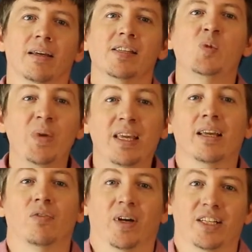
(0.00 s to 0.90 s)

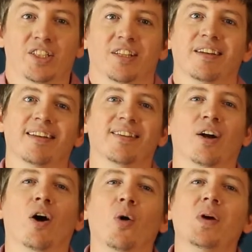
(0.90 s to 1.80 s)
Speaking of which,
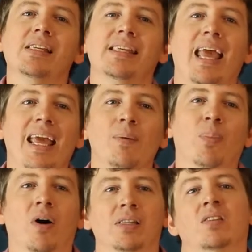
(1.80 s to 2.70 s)
there are always 8
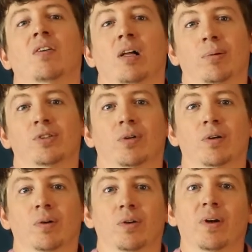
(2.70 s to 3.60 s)
pawns available to
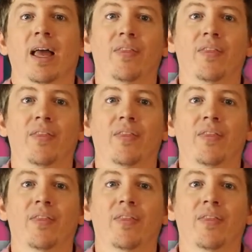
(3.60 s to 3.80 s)
recruit,